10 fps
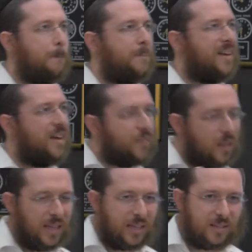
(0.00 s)
But
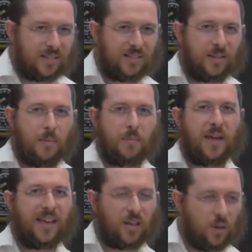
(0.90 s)
nevertheless,
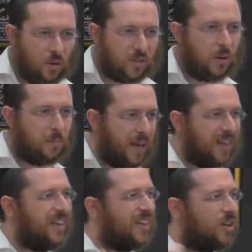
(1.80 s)
they can also, a
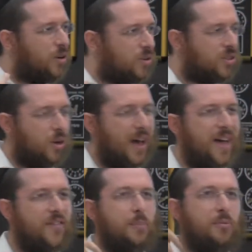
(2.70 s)
Benoni can also
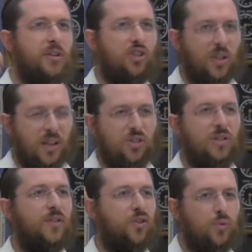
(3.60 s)
have an
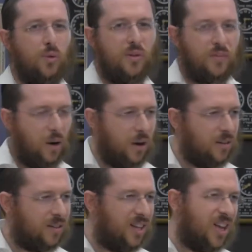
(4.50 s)
appreciation of the truth of
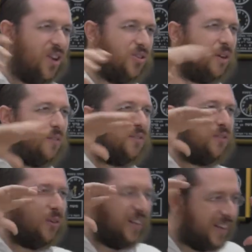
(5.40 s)
God, not
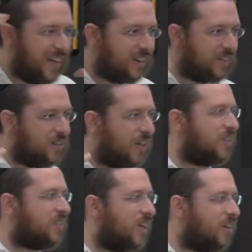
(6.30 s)
fully get it
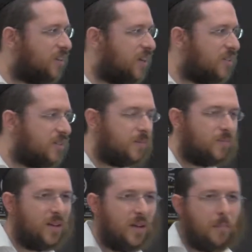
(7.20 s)
like a tzaddik does,
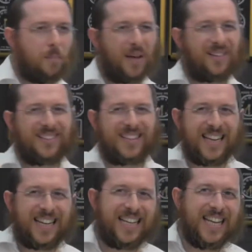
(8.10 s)
but
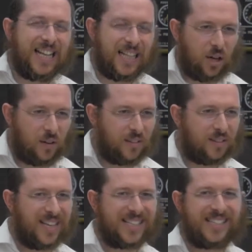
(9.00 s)
get an inkling of
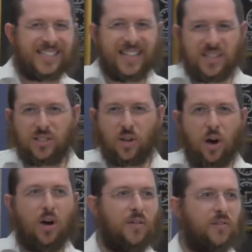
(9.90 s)
it, a sense
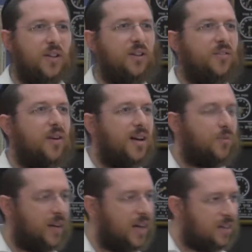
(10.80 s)
of the
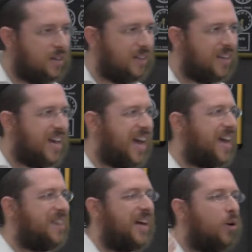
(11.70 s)
divine reality,
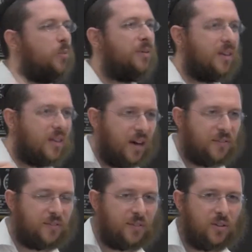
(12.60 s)
and that will be
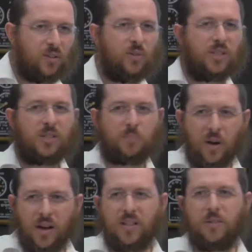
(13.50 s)
enough to
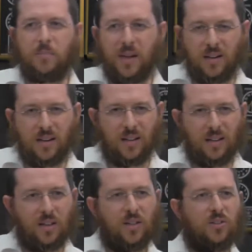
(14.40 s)
inspire the
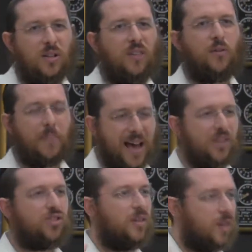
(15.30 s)
Benoni to live a
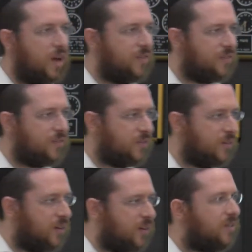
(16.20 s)
passionate life,
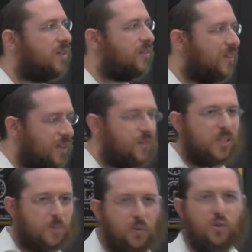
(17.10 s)
to, to live a
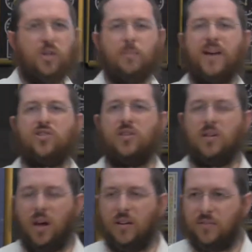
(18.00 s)
spiritually
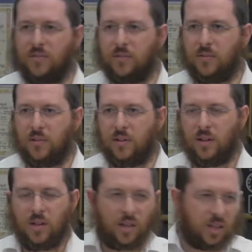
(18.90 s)
passionate life.
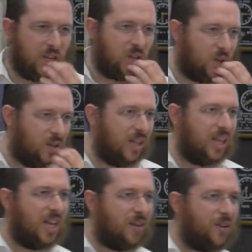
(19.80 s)
That
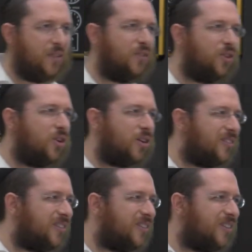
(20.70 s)
even if you're not